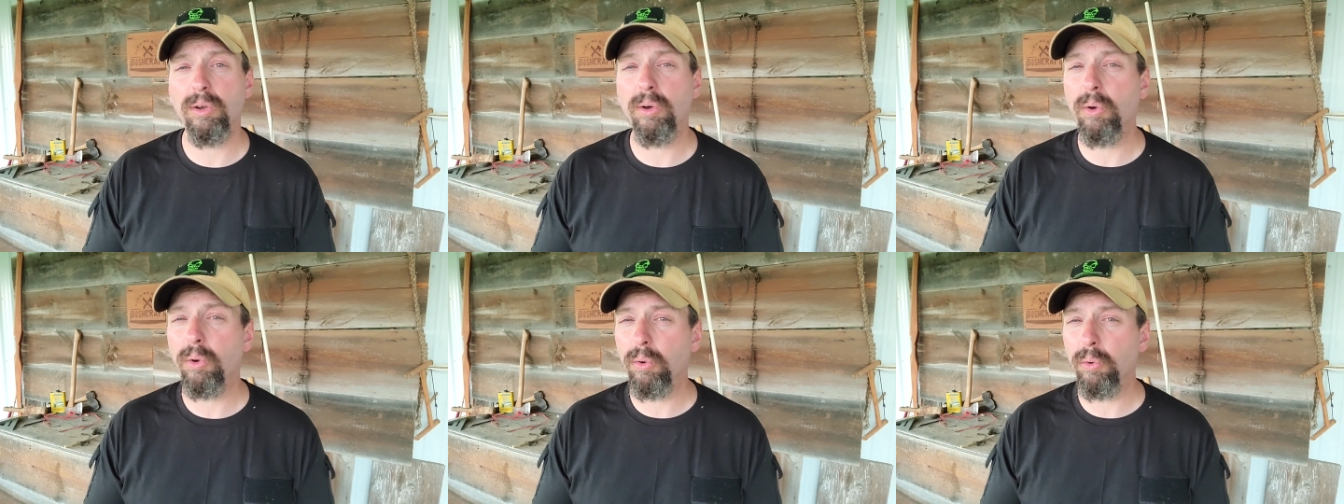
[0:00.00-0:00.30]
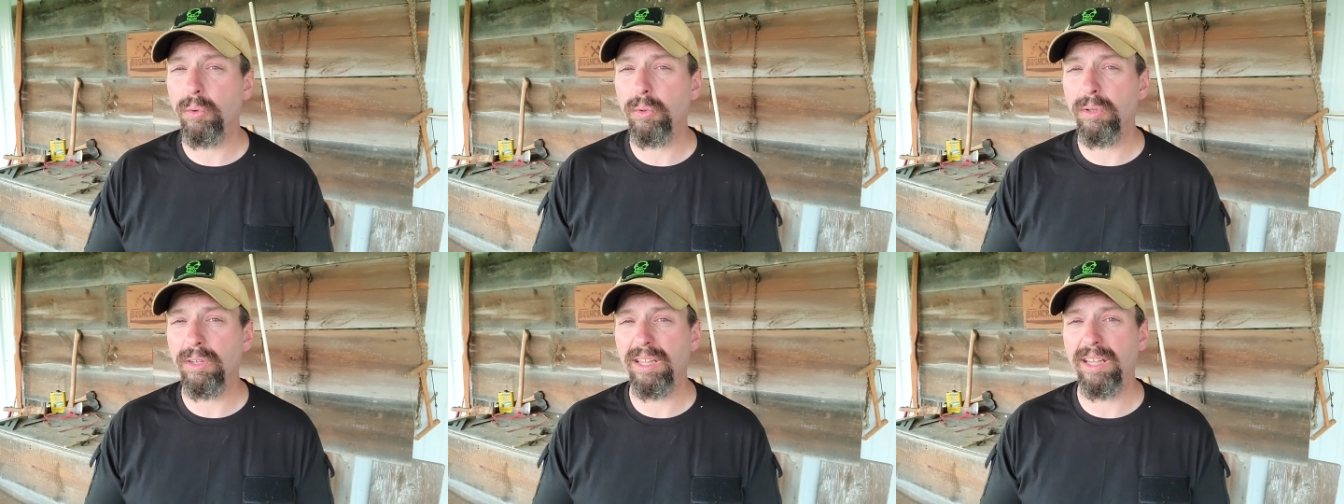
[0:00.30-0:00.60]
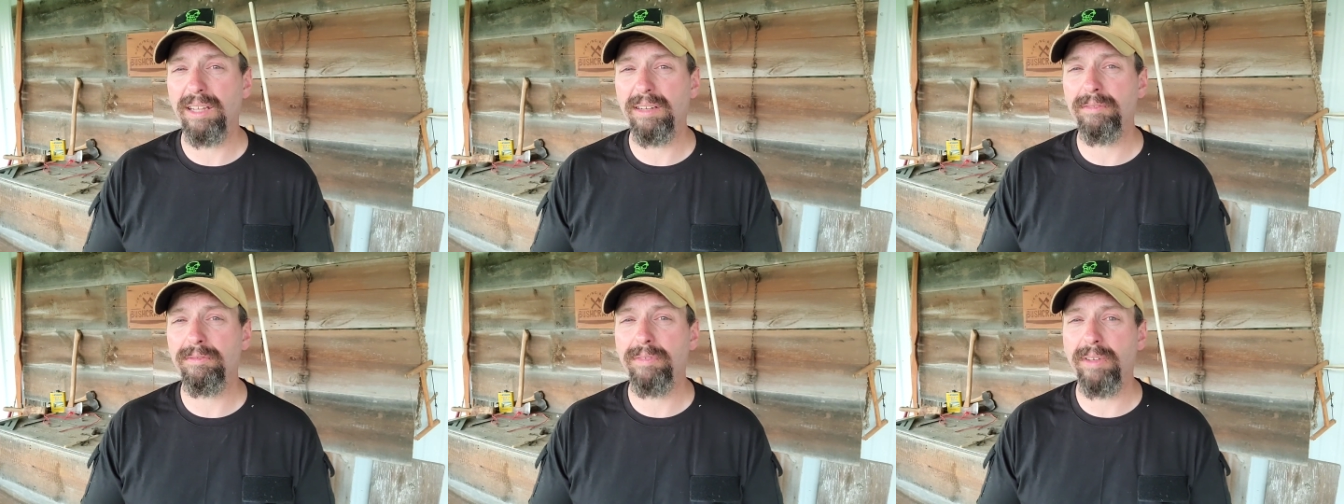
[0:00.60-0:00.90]
a whole
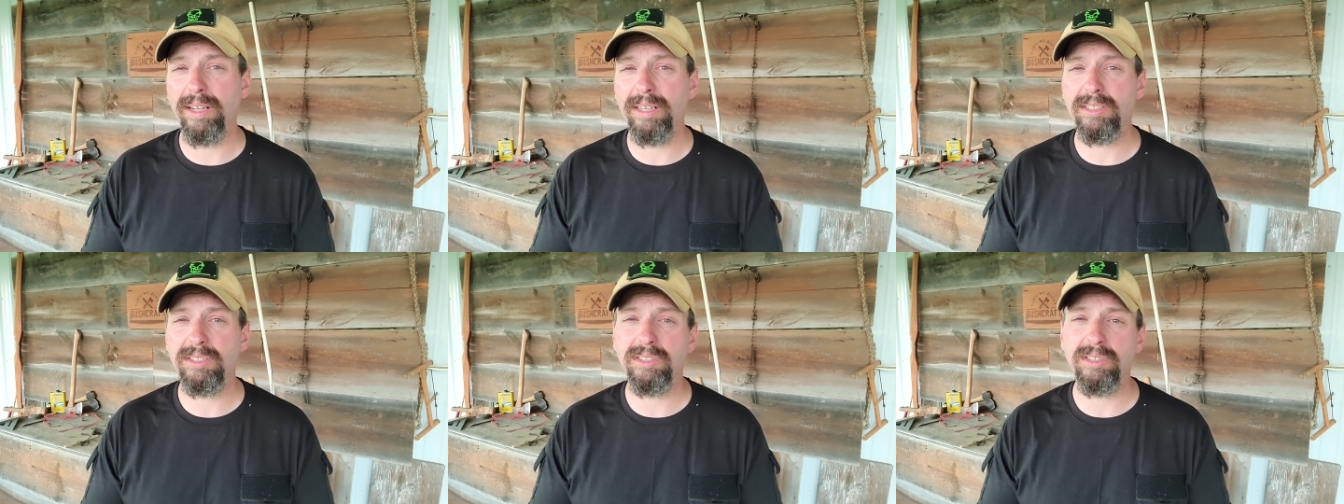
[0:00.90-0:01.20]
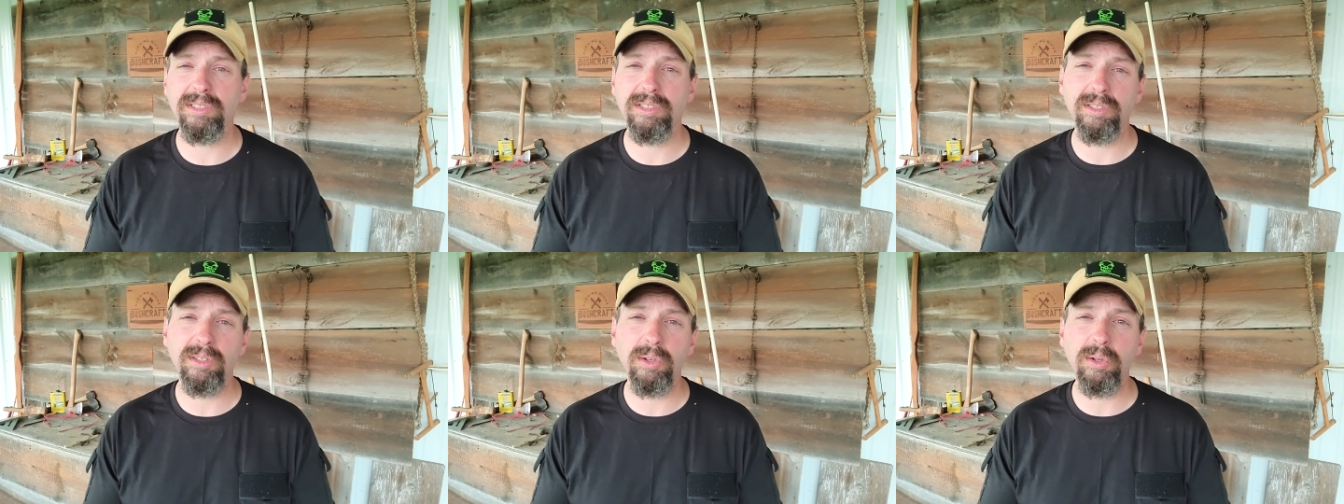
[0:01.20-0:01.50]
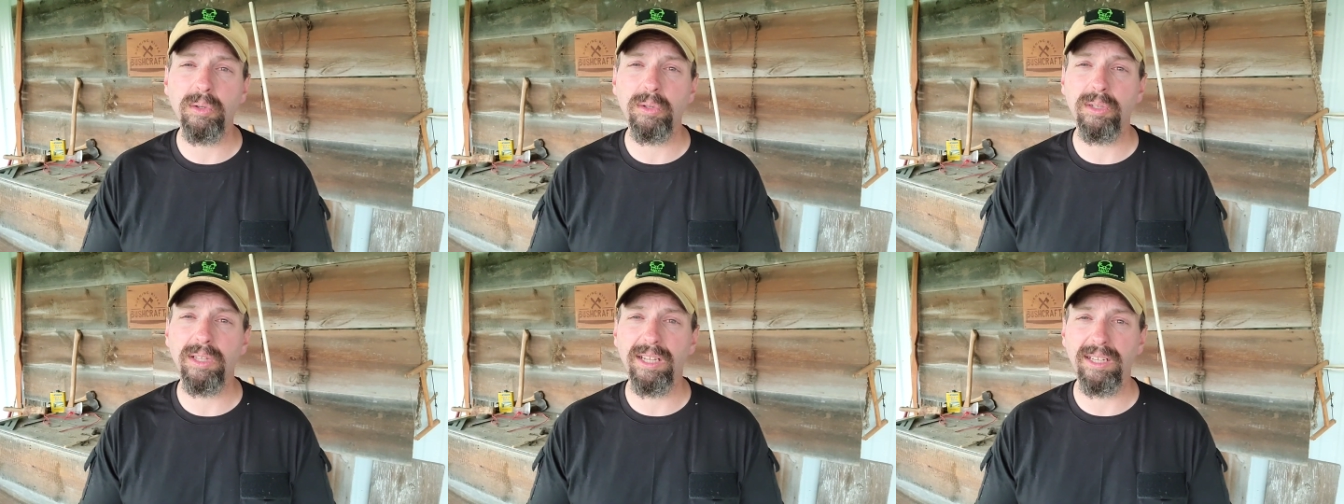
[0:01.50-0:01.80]
lot faster and a
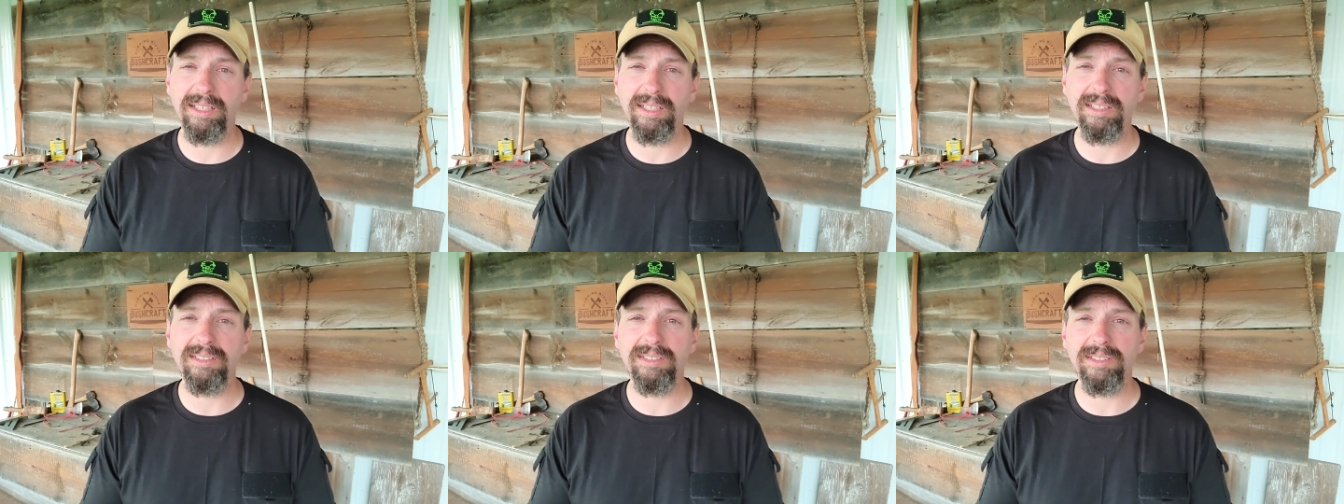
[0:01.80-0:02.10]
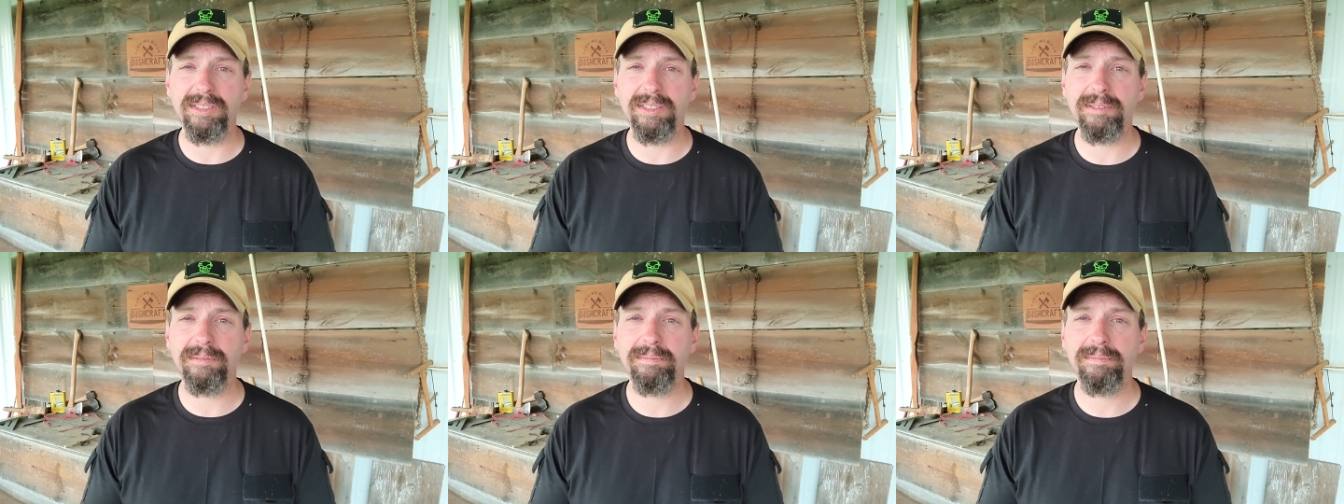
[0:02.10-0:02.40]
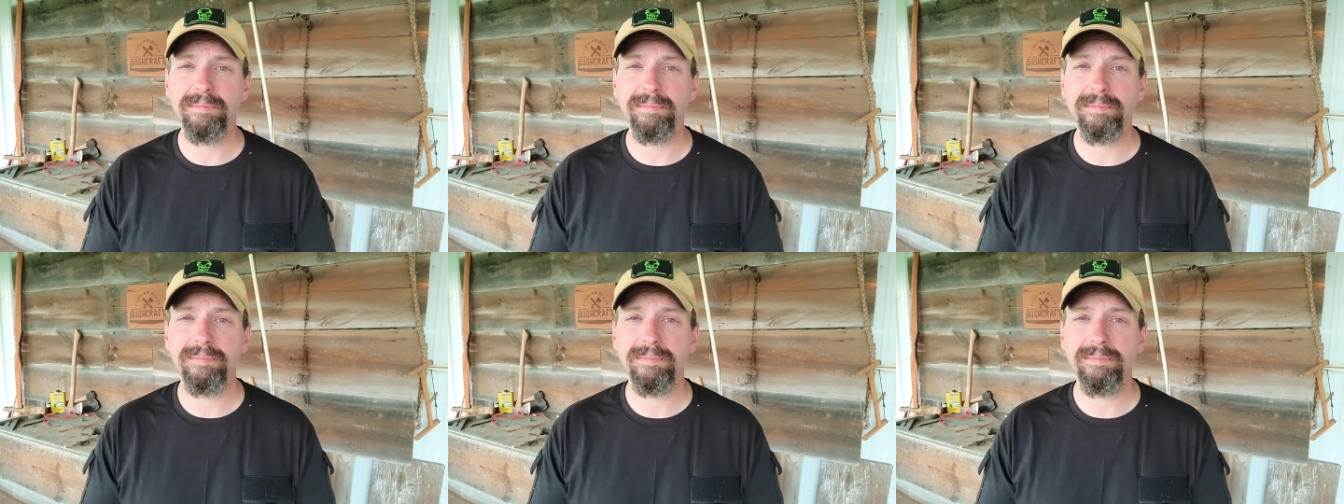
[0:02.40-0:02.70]
whole lot easier.